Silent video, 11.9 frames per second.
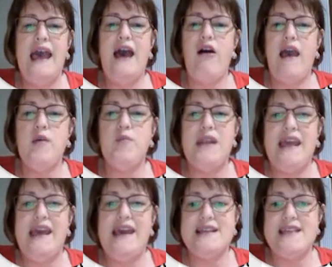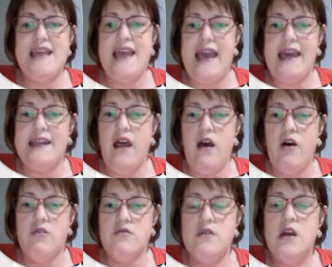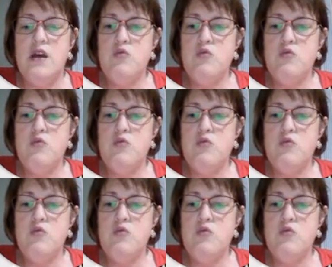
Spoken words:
out how many eggs he had in all,